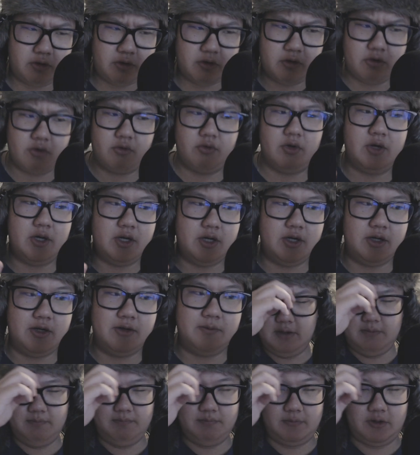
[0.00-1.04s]

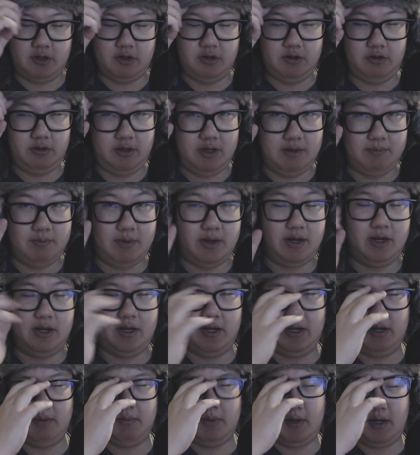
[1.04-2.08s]
three, currently my
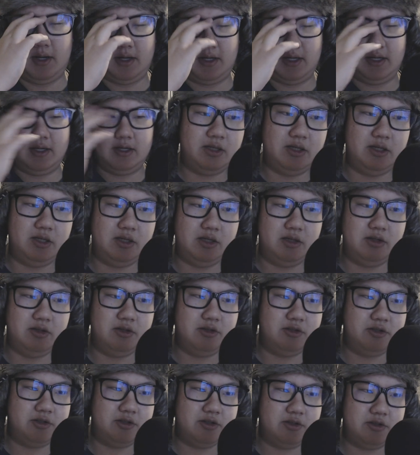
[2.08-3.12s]
iMac
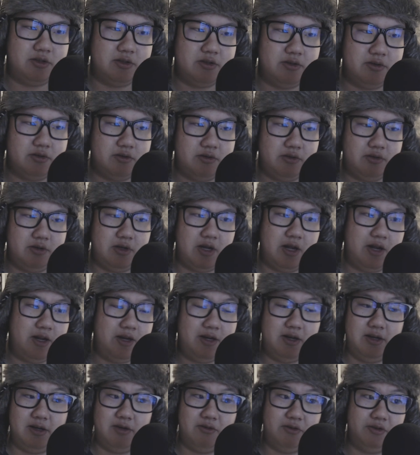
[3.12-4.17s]
is
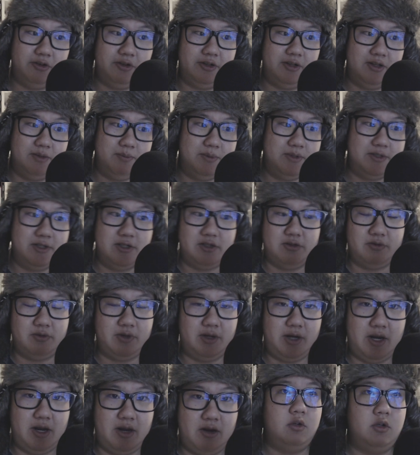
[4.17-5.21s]
not in a really good position
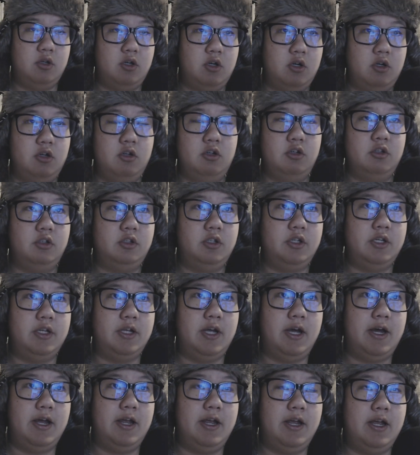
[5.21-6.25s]
right now. Currently,
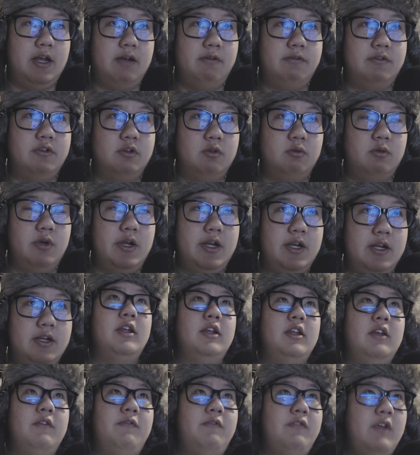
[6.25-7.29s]
I have to
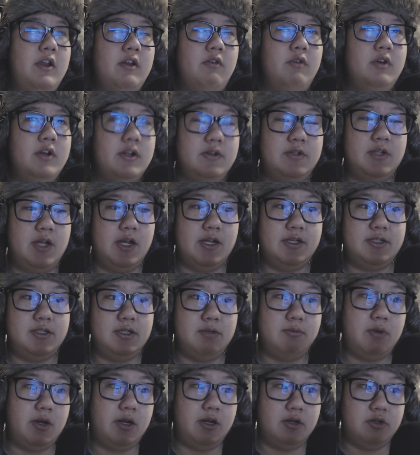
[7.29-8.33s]
wait. If anyone has not
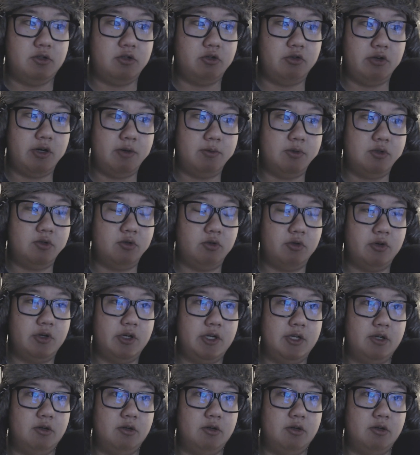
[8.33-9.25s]
seen my Instagram story